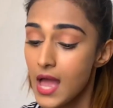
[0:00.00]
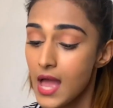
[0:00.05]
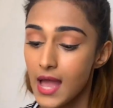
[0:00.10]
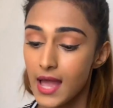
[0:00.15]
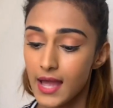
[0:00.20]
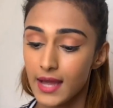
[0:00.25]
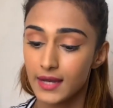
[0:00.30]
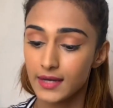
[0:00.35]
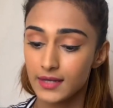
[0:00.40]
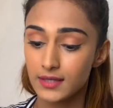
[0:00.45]

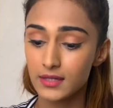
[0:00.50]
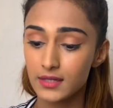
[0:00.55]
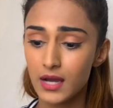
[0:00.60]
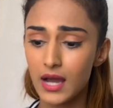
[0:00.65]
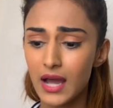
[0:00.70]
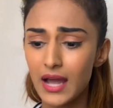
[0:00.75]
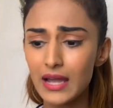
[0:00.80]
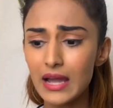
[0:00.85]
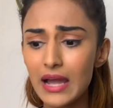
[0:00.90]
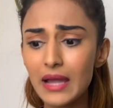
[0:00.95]
And
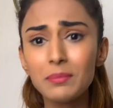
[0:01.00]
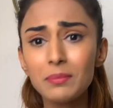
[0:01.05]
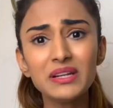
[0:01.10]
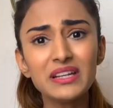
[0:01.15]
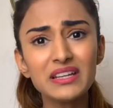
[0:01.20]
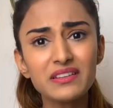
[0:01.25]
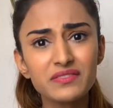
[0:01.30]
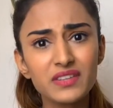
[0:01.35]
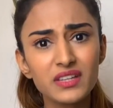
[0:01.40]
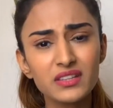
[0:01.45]
I
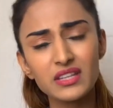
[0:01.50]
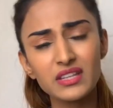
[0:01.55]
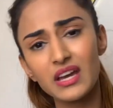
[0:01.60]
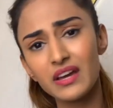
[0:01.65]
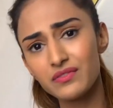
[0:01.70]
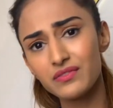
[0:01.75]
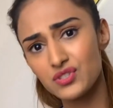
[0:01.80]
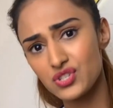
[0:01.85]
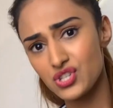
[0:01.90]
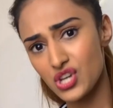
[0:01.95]
believe that they
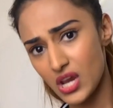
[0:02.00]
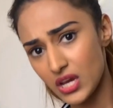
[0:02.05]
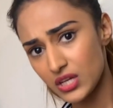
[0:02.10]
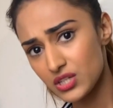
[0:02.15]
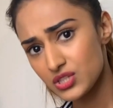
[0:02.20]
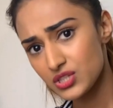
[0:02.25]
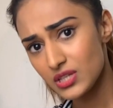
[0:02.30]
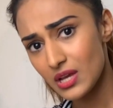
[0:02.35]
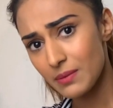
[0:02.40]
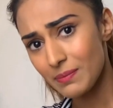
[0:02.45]
have
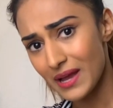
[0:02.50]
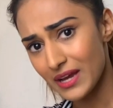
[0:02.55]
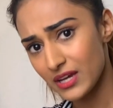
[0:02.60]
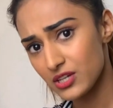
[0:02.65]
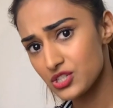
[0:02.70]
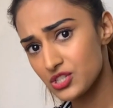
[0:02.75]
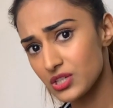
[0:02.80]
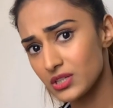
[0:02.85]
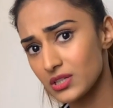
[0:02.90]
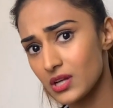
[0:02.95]
changed their
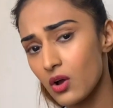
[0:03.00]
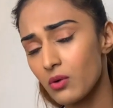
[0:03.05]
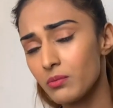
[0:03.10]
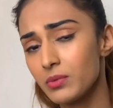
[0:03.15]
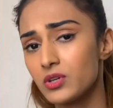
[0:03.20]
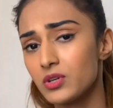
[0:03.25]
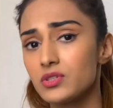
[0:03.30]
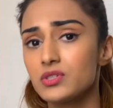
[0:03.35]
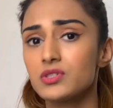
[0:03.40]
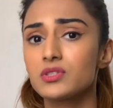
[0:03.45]
packaging now,
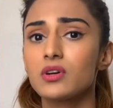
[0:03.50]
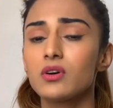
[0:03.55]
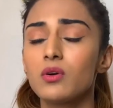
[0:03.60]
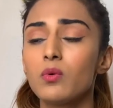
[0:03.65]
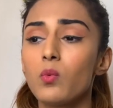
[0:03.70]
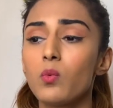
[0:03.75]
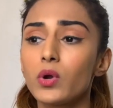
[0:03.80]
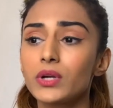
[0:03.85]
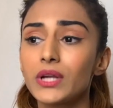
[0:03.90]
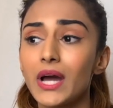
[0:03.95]
because
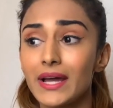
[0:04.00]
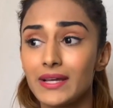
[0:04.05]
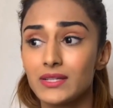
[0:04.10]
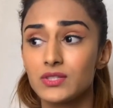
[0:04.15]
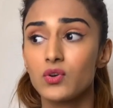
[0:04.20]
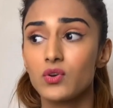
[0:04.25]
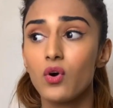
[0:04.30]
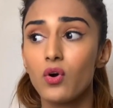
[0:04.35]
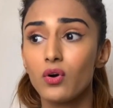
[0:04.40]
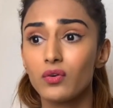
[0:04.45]
what I
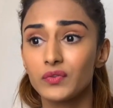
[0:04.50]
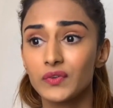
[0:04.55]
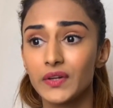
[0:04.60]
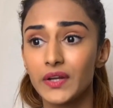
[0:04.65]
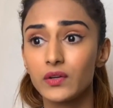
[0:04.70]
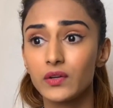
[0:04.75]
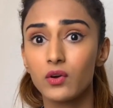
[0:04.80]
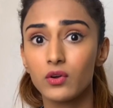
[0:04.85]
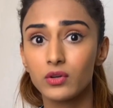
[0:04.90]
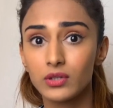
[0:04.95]
saw of
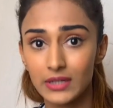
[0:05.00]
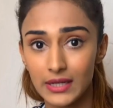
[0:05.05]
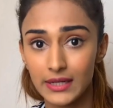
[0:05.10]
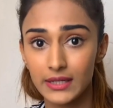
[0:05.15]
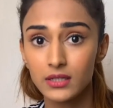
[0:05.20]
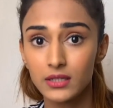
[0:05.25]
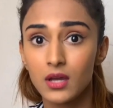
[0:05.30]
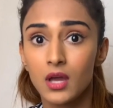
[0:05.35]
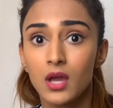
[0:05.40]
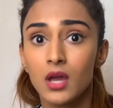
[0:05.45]
late
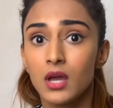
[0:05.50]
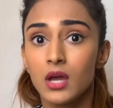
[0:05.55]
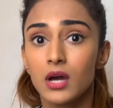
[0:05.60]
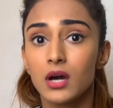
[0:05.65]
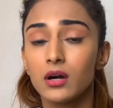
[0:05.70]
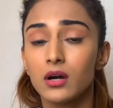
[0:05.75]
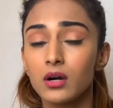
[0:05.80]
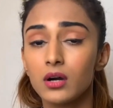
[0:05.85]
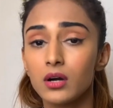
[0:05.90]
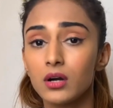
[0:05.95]
online,
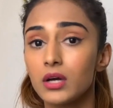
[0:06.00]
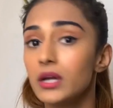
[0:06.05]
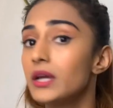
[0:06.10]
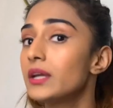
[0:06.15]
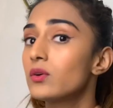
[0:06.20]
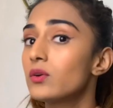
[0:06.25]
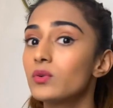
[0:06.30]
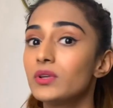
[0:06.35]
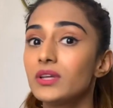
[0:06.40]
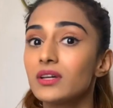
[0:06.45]

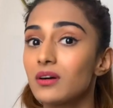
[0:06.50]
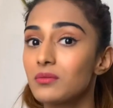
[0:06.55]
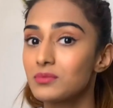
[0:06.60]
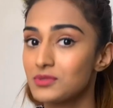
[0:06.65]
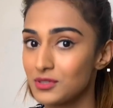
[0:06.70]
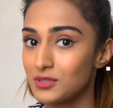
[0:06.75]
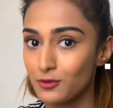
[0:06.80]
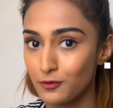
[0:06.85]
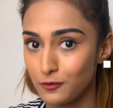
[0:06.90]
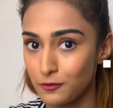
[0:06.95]
it only comes
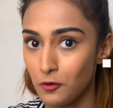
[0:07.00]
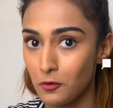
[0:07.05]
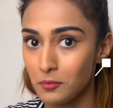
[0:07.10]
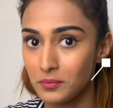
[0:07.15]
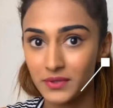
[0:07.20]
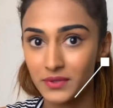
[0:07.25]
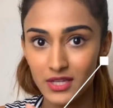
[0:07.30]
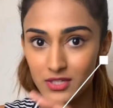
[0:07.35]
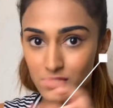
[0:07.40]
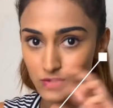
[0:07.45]
in a foam.
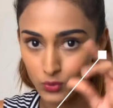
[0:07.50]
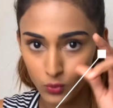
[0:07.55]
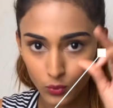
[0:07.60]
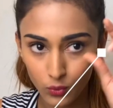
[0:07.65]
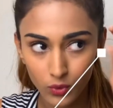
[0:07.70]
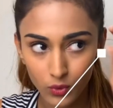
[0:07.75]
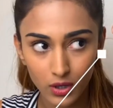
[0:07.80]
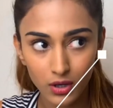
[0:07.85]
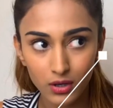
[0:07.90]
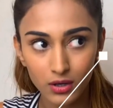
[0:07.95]
There's
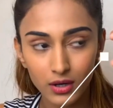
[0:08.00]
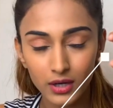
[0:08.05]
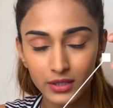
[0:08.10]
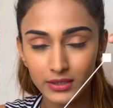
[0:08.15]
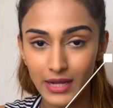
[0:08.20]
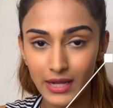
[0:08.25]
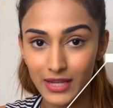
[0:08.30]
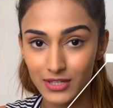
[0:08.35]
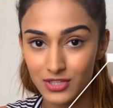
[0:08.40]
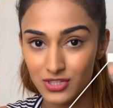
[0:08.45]
no
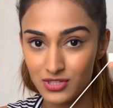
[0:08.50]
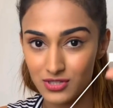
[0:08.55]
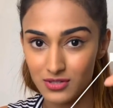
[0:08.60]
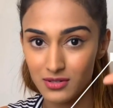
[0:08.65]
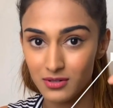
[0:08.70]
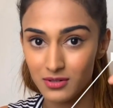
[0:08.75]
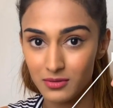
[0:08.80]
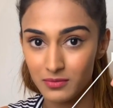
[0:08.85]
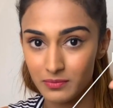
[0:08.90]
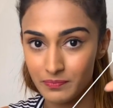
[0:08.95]
attached
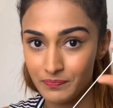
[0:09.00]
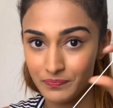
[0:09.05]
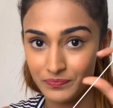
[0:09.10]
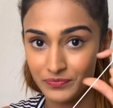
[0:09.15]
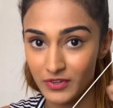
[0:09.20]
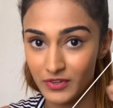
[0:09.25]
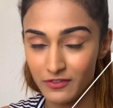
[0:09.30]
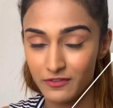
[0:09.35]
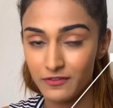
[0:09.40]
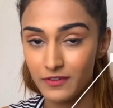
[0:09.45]

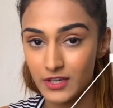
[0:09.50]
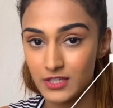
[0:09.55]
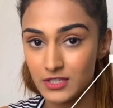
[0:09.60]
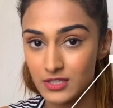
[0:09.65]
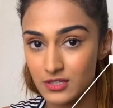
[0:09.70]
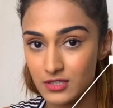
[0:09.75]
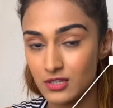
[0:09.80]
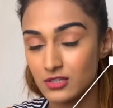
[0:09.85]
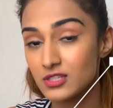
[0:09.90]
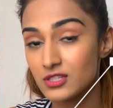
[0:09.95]

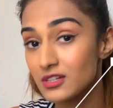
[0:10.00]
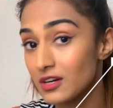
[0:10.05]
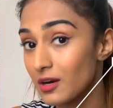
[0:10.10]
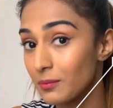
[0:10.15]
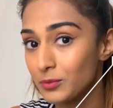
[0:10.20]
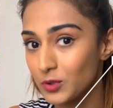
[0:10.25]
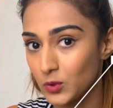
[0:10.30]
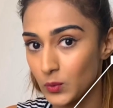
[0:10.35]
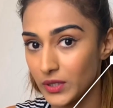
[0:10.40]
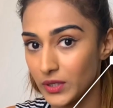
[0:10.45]
face
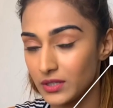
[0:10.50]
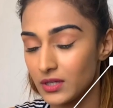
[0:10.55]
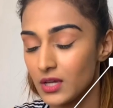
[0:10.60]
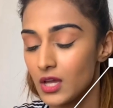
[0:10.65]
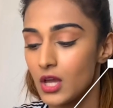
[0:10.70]
scrub to it.